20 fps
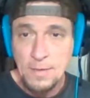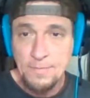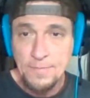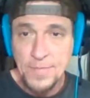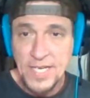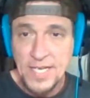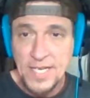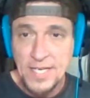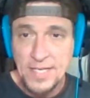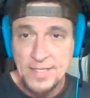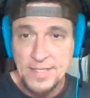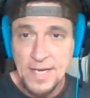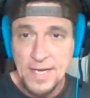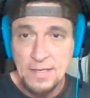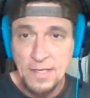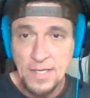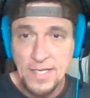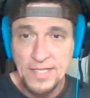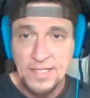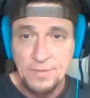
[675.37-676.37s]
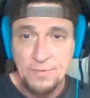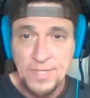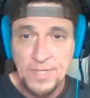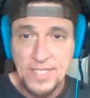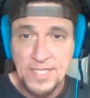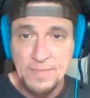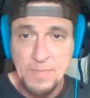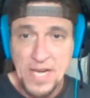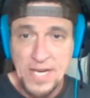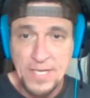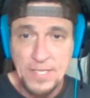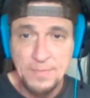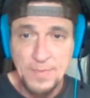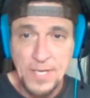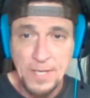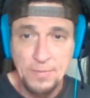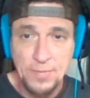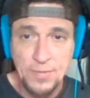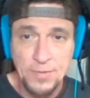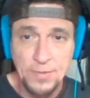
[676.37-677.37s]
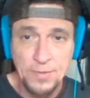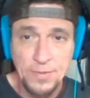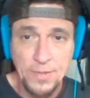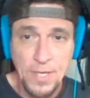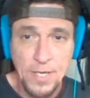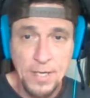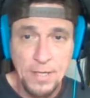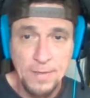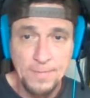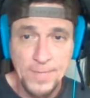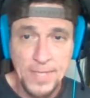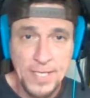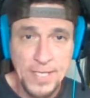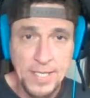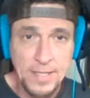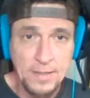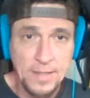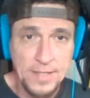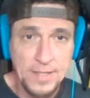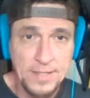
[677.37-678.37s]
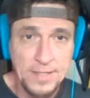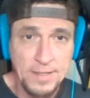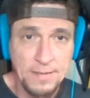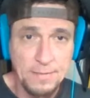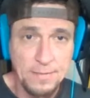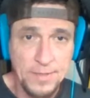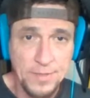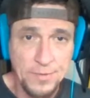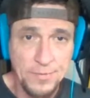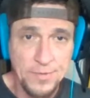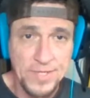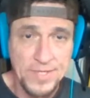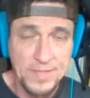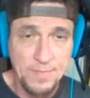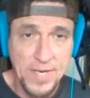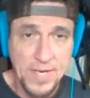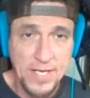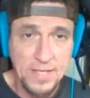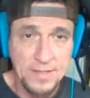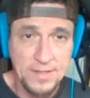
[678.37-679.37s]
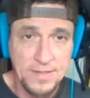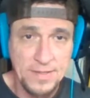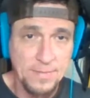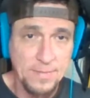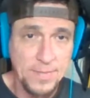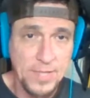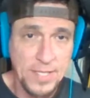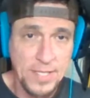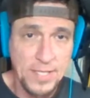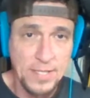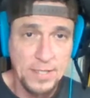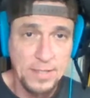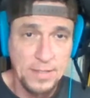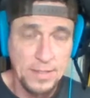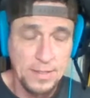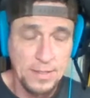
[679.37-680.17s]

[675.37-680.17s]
because I like to respect people, and I like to respect somebody,